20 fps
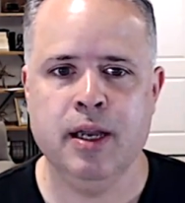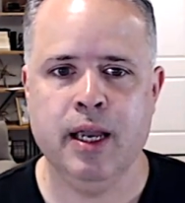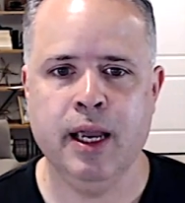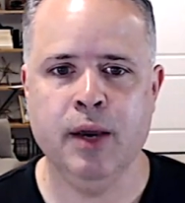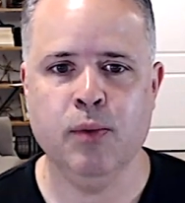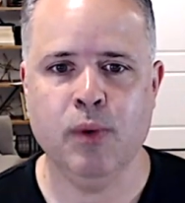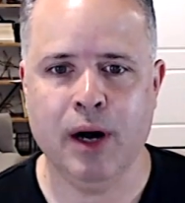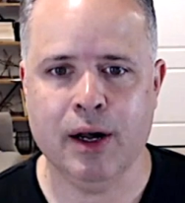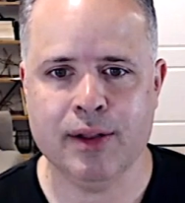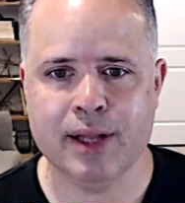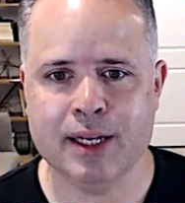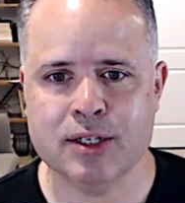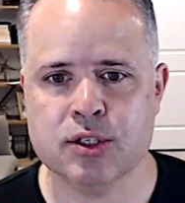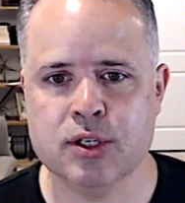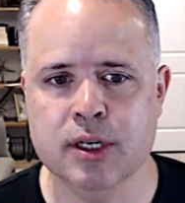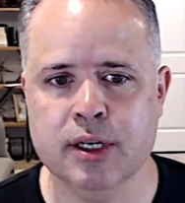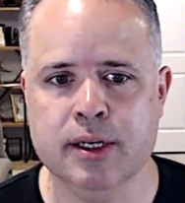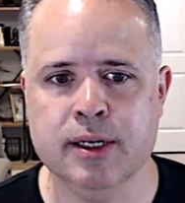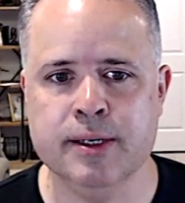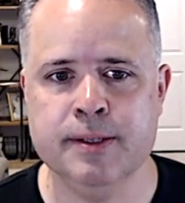And while that's
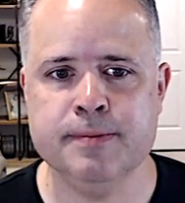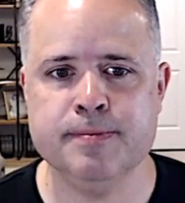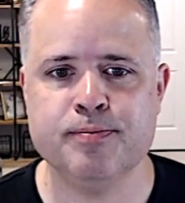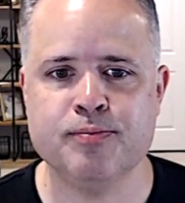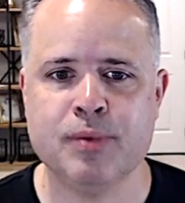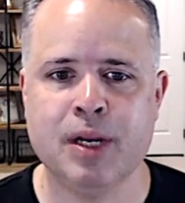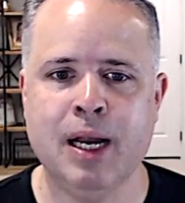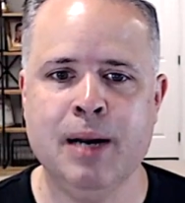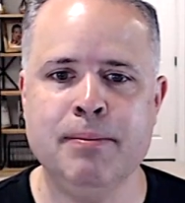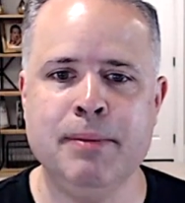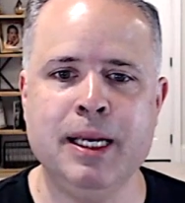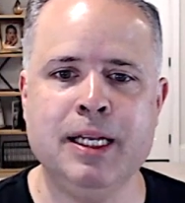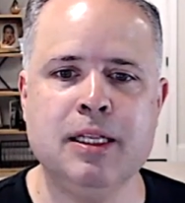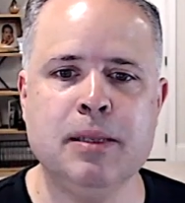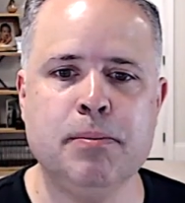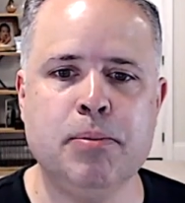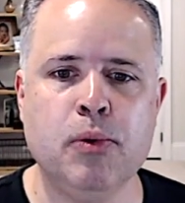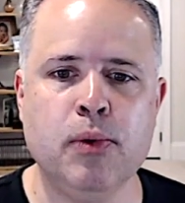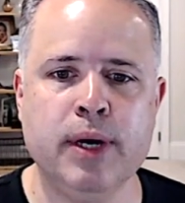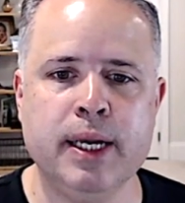good, I made the
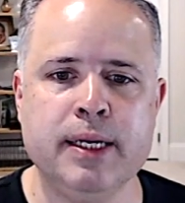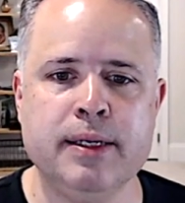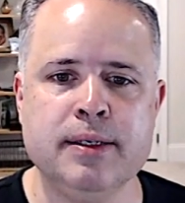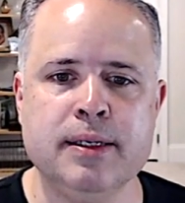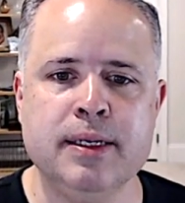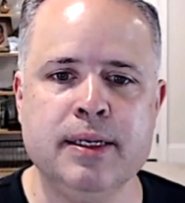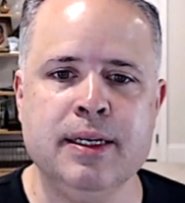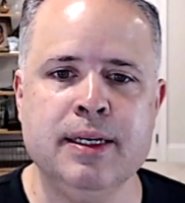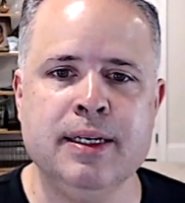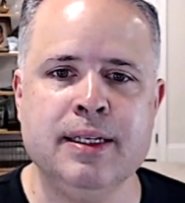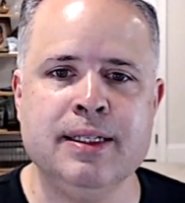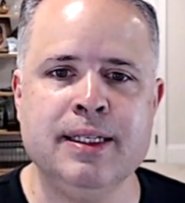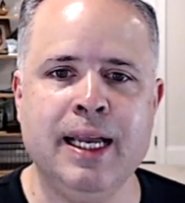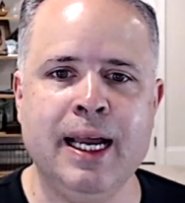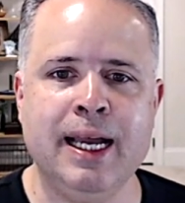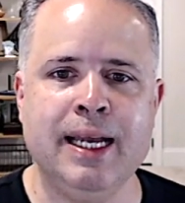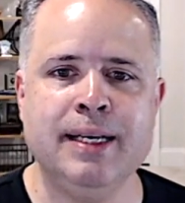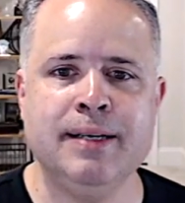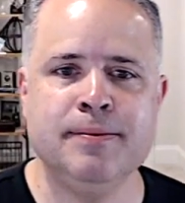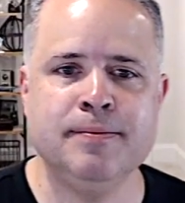point
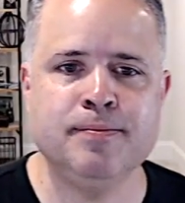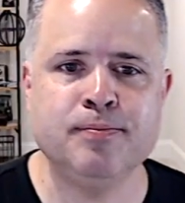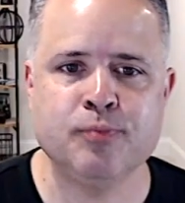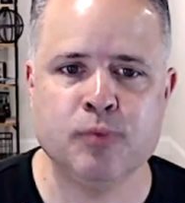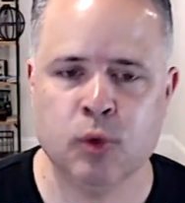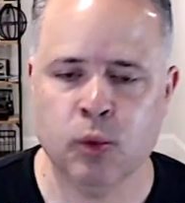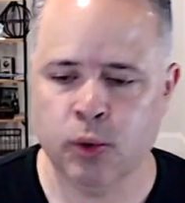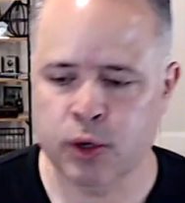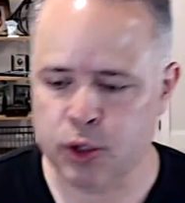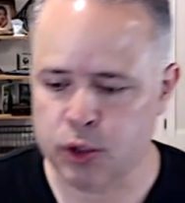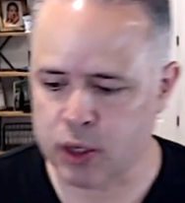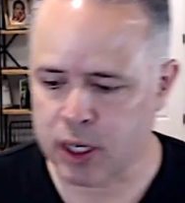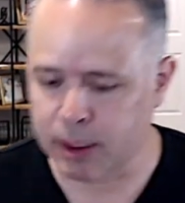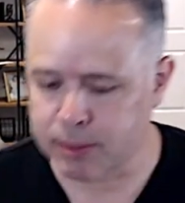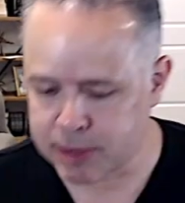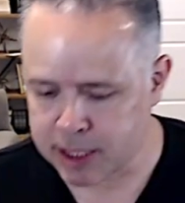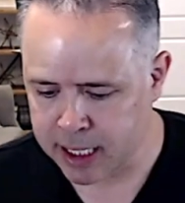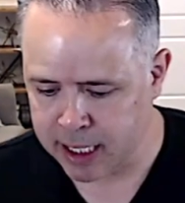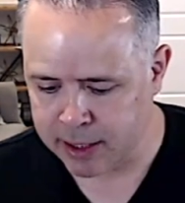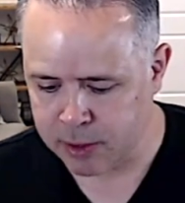that when you
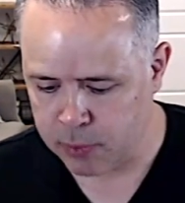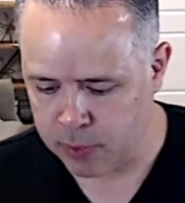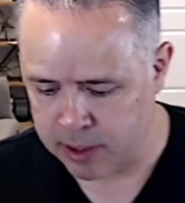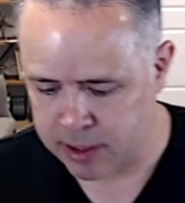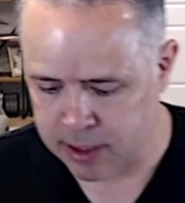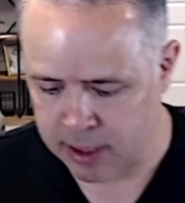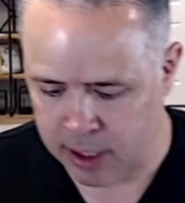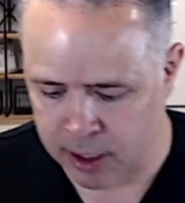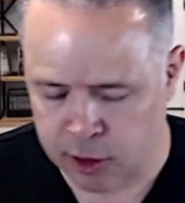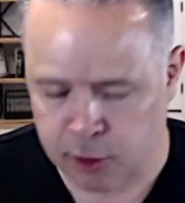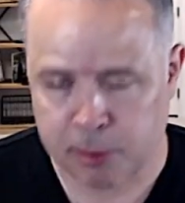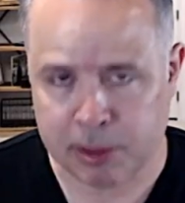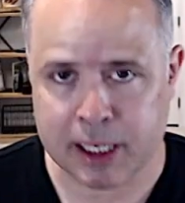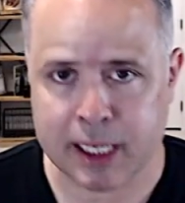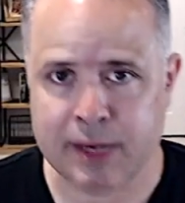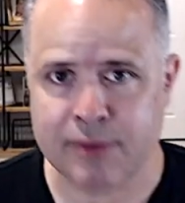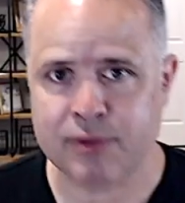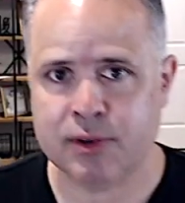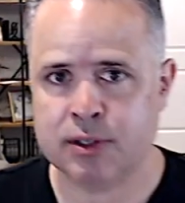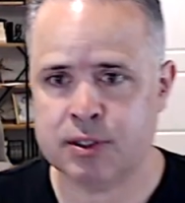come together with other
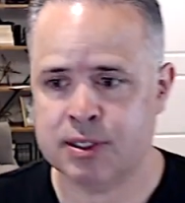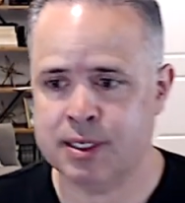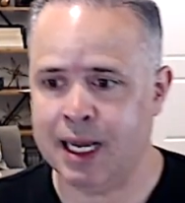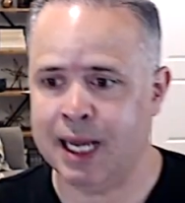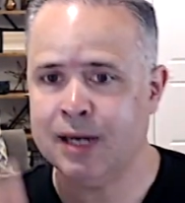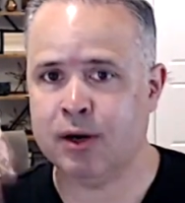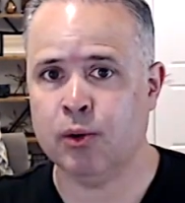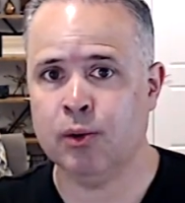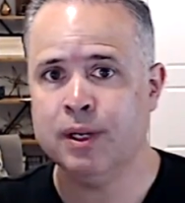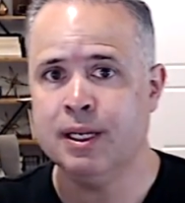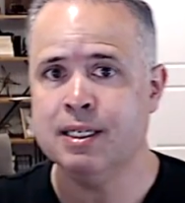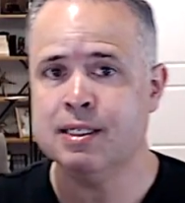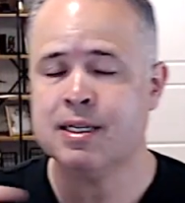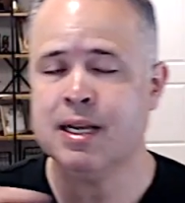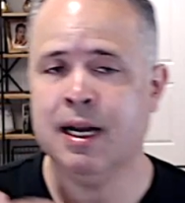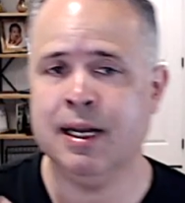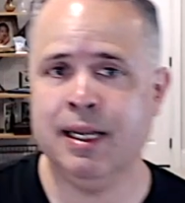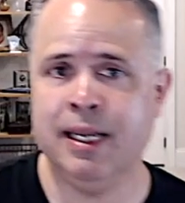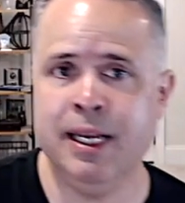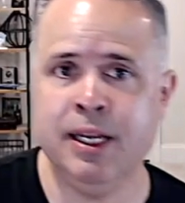believers, not only is
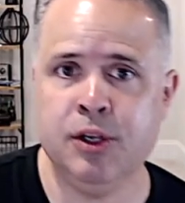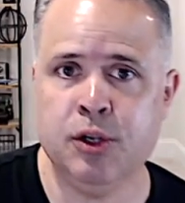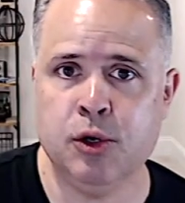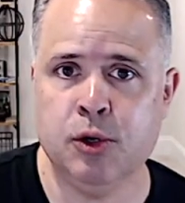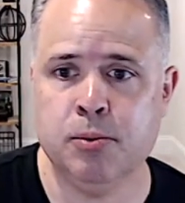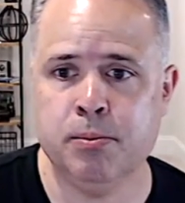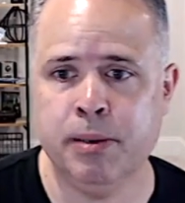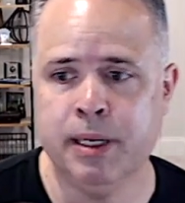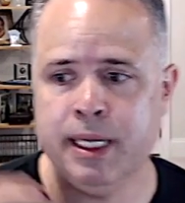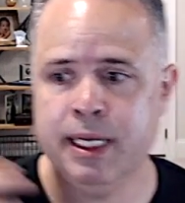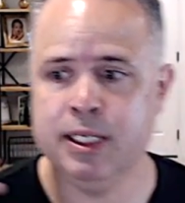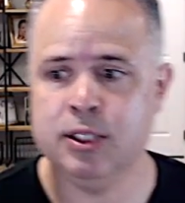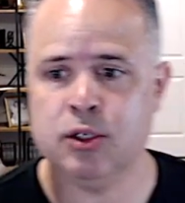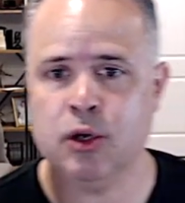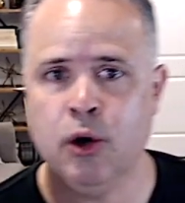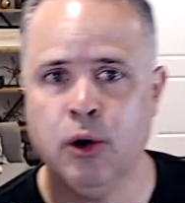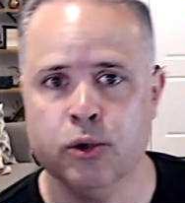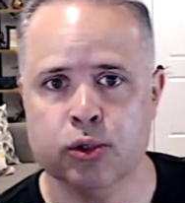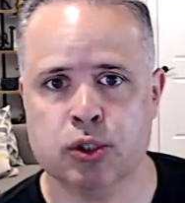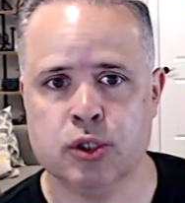God in you, but he's
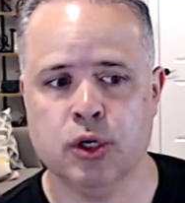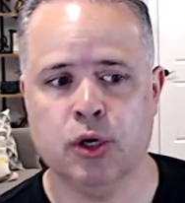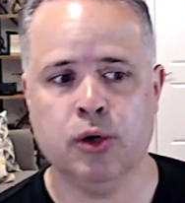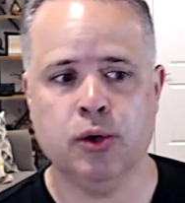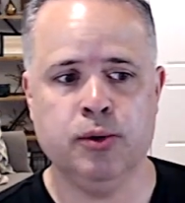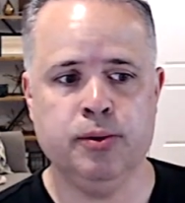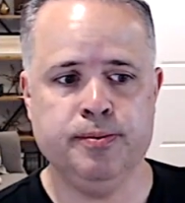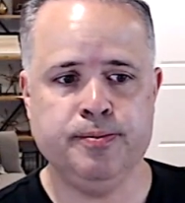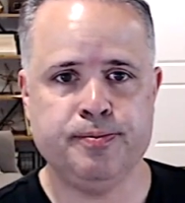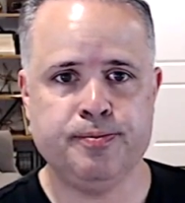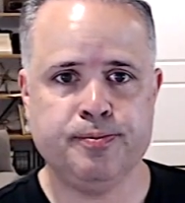also